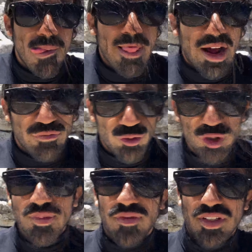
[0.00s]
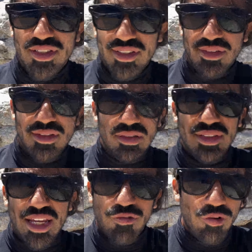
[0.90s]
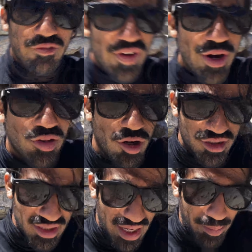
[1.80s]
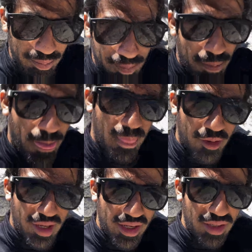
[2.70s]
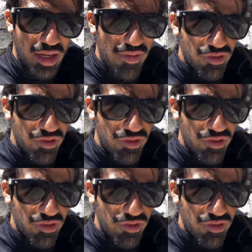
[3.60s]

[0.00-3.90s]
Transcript: I've dreamed of this day for a very long time. Okay, ever